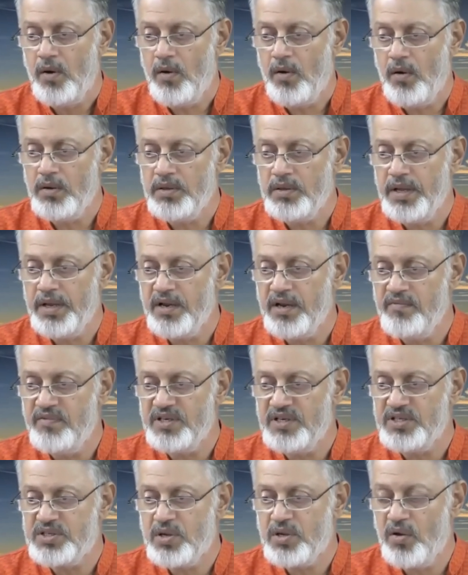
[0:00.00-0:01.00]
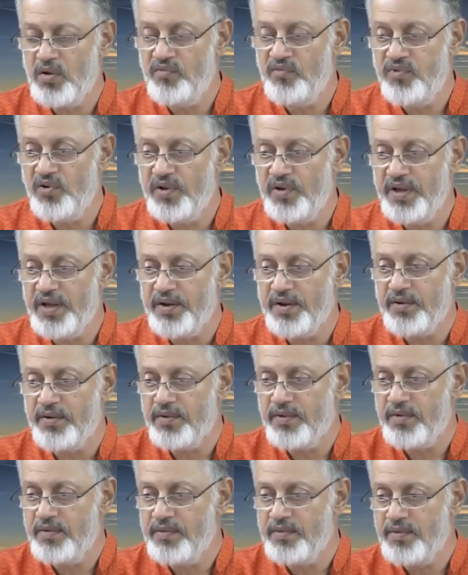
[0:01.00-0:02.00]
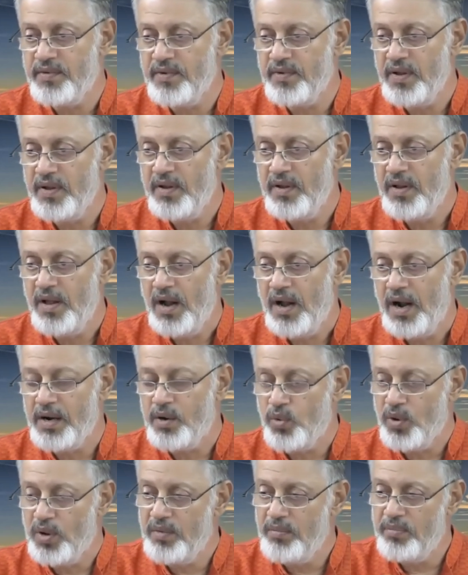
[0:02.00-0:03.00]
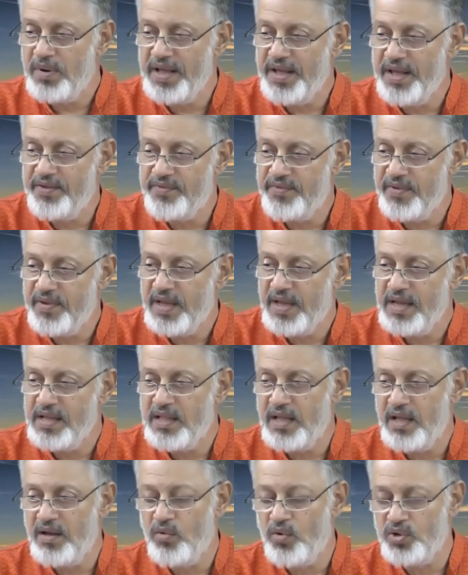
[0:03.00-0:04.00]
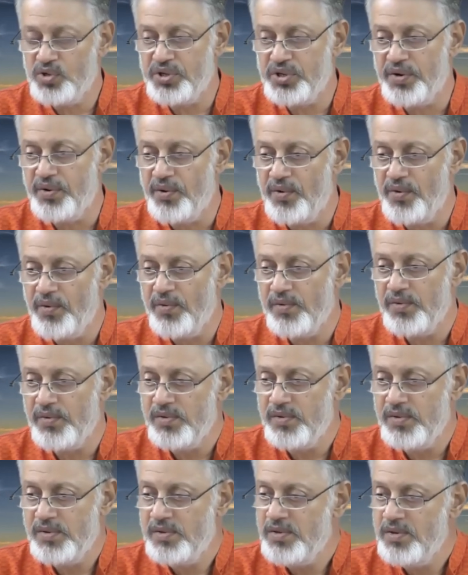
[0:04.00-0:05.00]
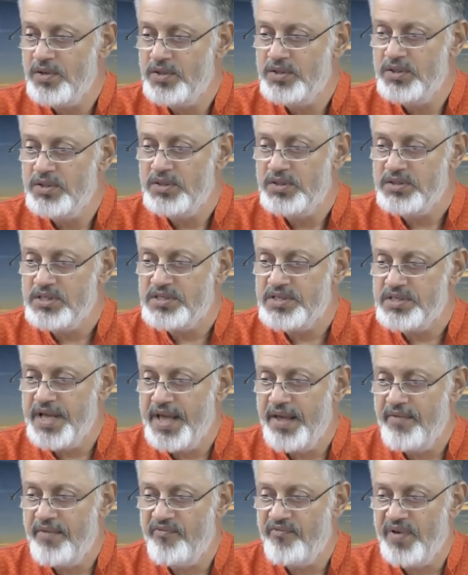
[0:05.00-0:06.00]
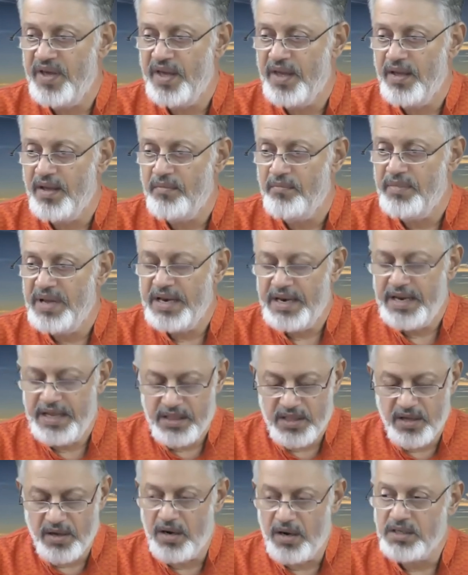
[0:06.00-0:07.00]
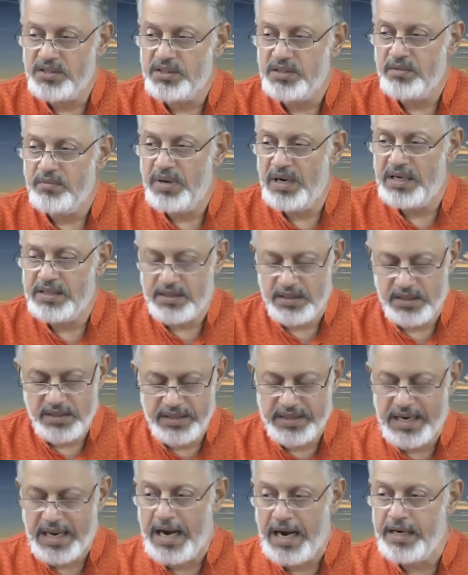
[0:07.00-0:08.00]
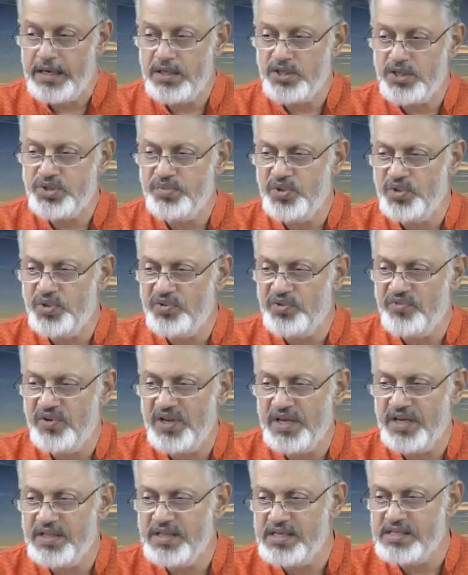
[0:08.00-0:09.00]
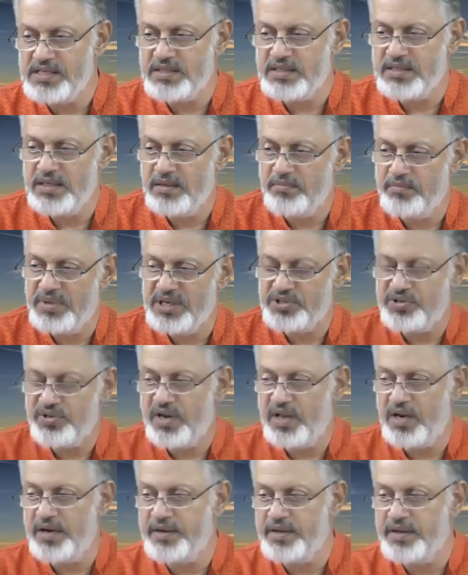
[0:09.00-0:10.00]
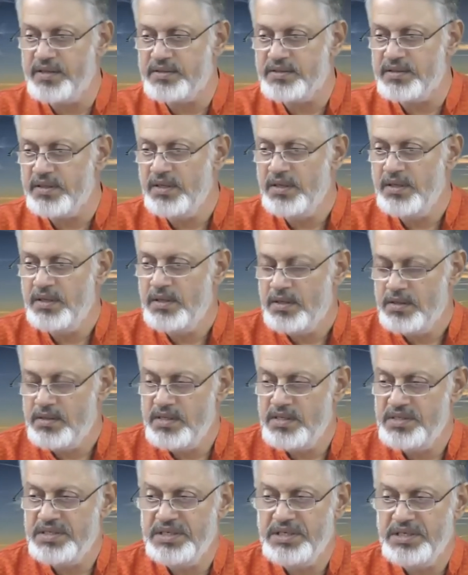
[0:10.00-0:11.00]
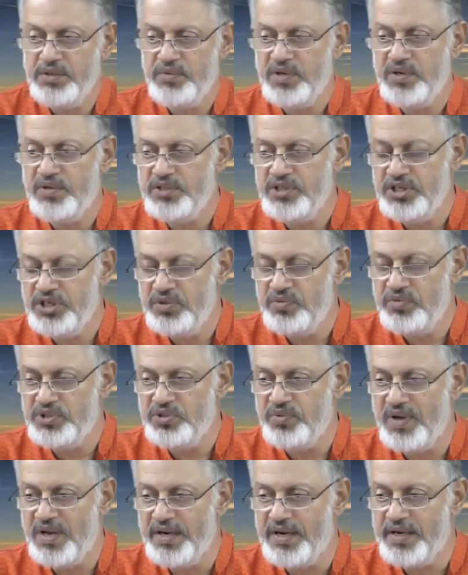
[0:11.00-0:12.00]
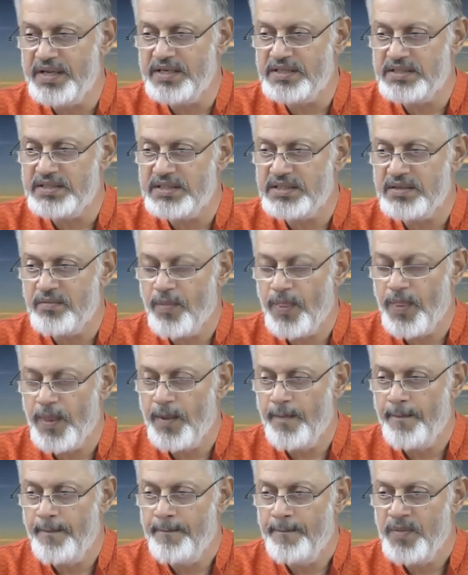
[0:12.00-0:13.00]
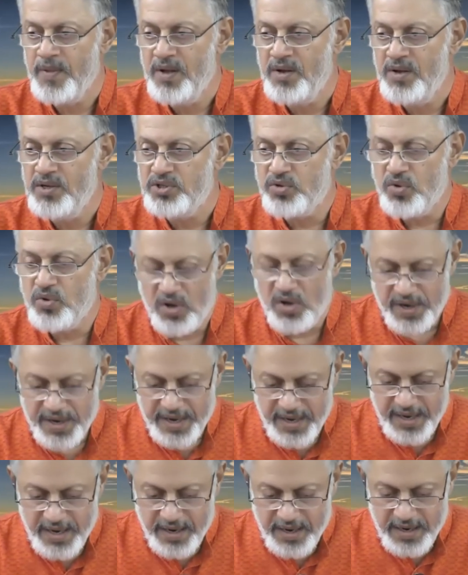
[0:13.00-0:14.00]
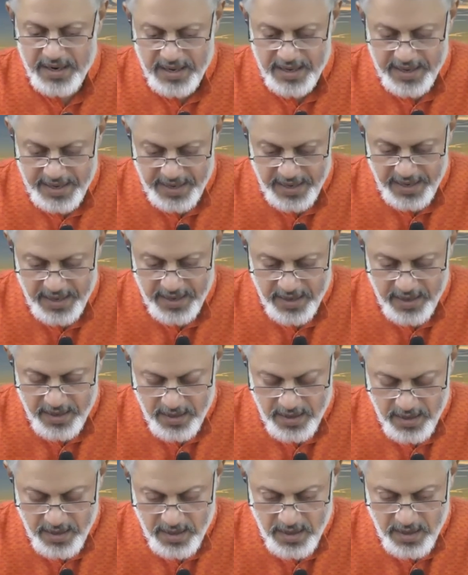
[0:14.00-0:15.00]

all the rivers confluent at one place in the ocean, no? The same way, many thoughts, but it handles beautifully this. Personalities, these individualities. So again and again,